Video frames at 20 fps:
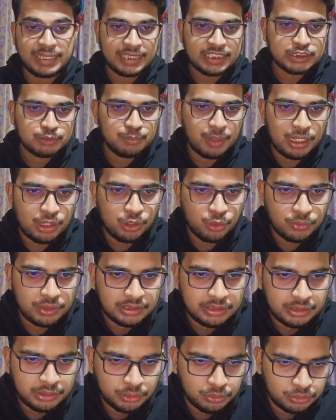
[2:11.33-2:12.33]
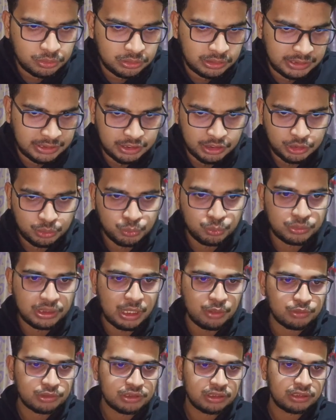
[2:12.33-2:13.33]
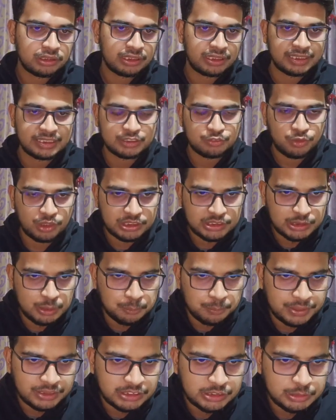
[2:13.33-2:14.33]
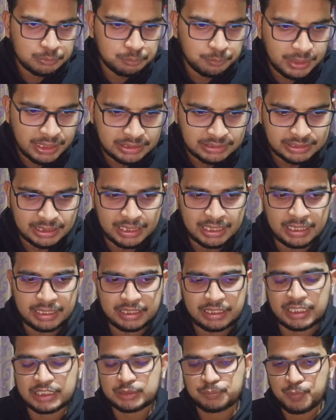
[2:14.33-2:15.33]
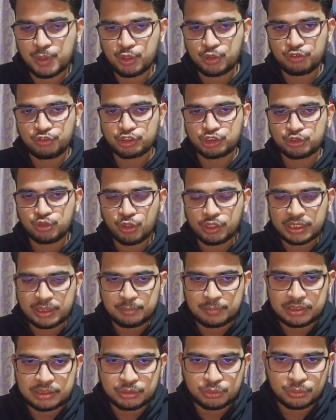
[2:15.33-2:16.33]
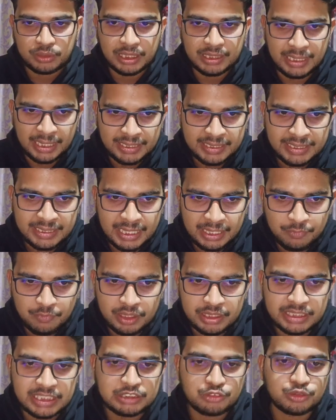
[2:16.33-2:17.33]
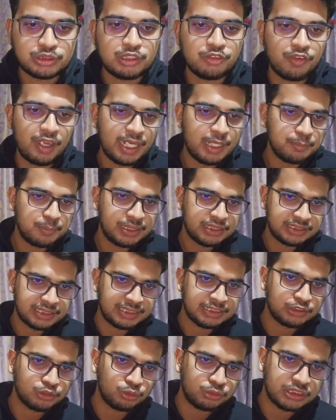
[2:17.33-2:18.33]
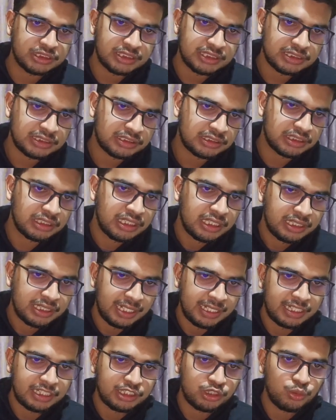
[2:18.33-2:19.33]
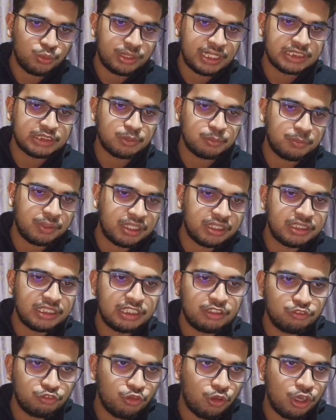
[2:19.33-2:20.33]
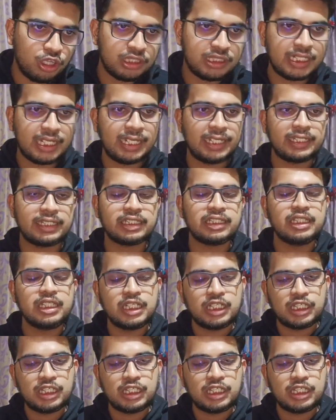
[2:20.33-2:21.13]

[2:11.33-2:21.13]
Kasparov in the year 2000 in his world championship match, and Kasparov was not able to get any advantage with the white pieces. So this is like known as the Berlin Wall that